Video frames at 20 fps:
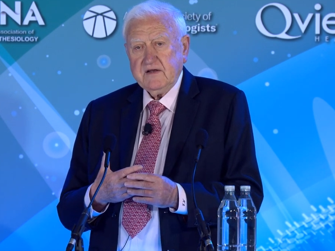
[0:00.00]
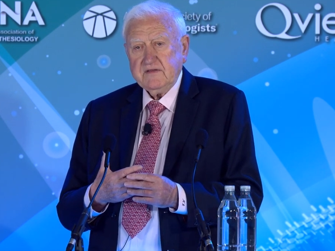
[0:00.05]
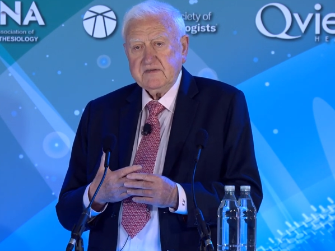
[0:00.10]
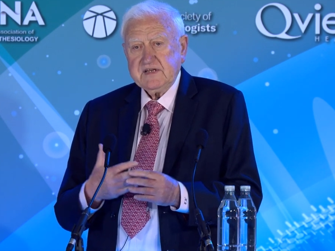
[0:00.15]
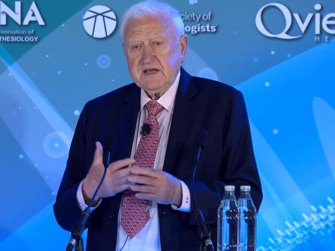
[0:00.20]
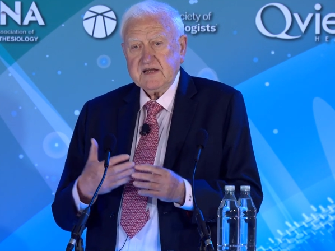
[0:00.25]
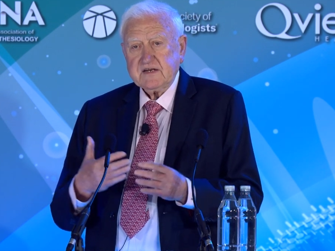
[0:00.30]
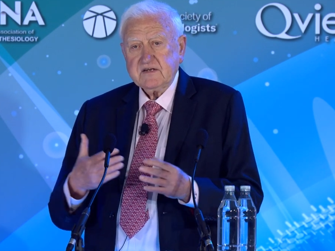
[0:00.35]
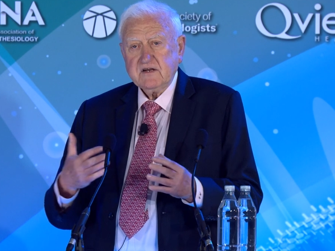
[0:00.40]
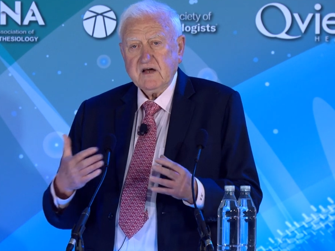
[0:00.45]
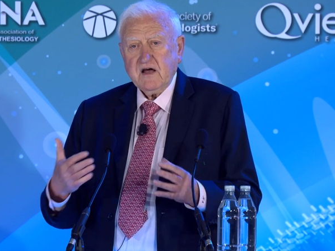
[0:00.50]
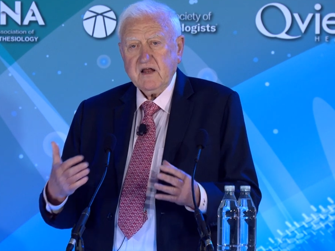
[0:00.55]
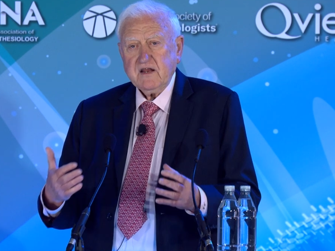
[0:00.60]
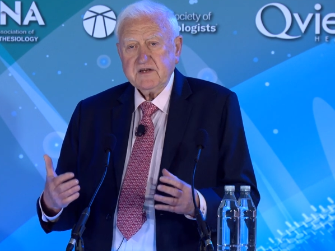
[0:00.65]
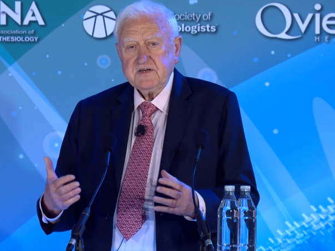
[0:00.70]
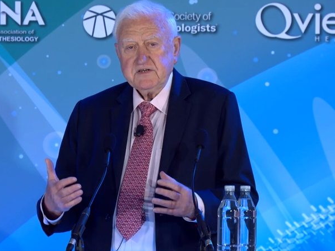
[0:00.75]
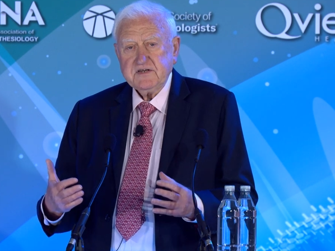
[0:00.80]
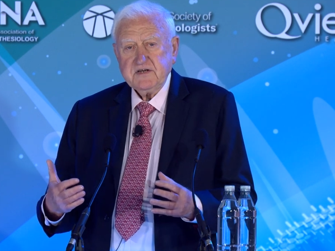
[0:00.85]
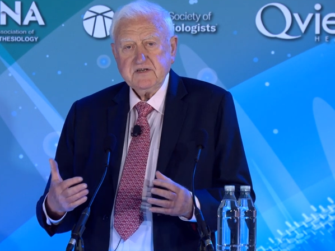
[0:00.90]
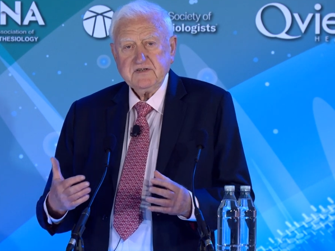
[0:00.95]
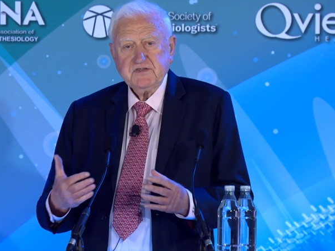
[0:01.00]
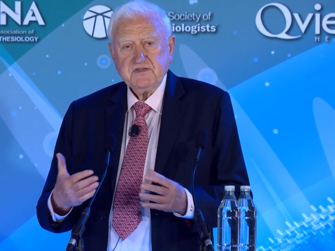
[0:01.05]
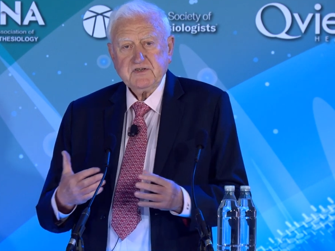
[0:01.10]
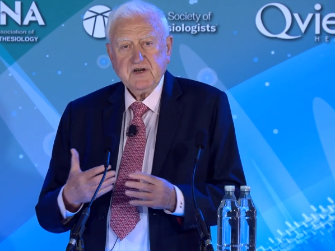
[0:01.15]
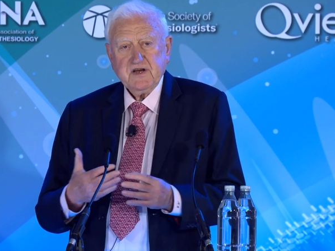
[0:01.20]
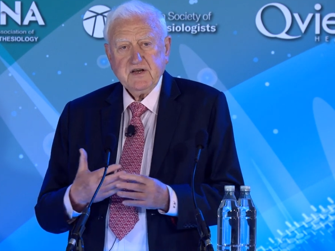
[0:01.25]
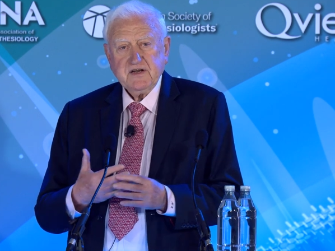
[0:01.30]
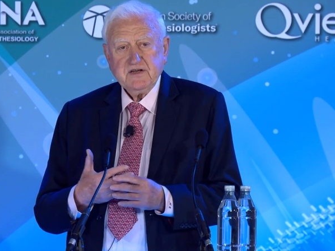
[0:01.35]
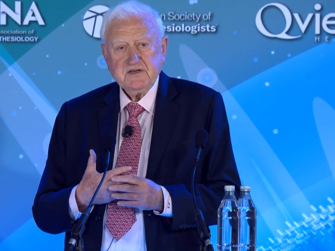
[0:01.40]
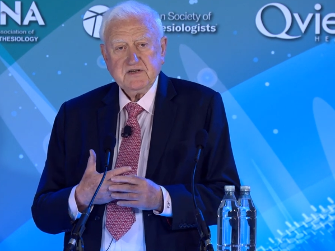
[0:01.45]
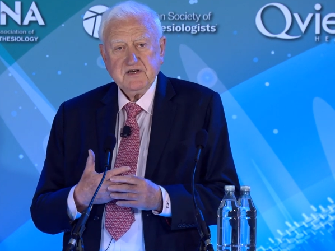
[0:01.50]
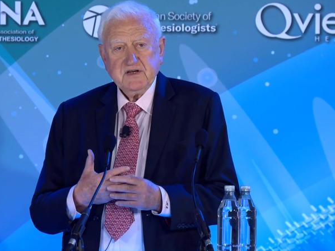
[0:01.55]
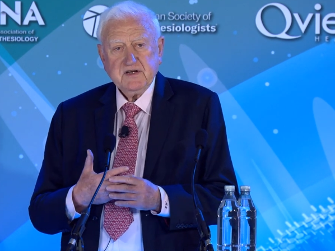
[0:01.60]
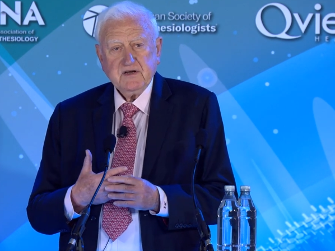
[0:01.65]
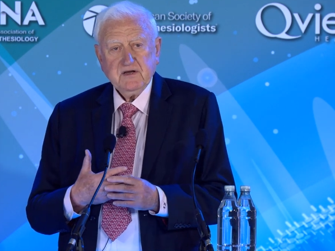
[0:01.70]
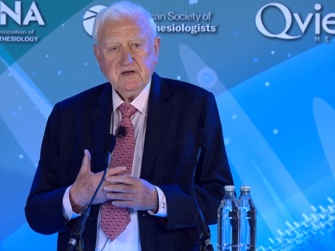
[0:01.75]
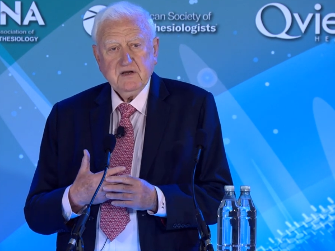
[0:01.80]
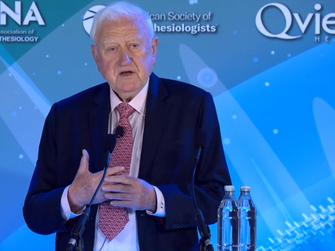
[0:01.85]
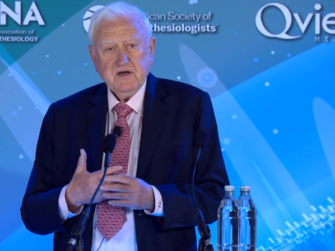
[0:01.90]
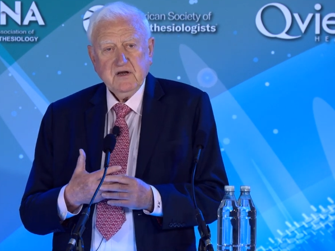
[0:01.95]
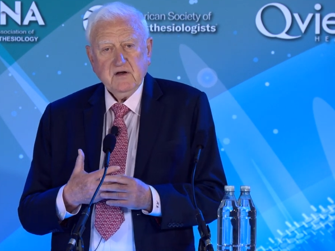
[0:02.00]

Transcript: Technology is changing.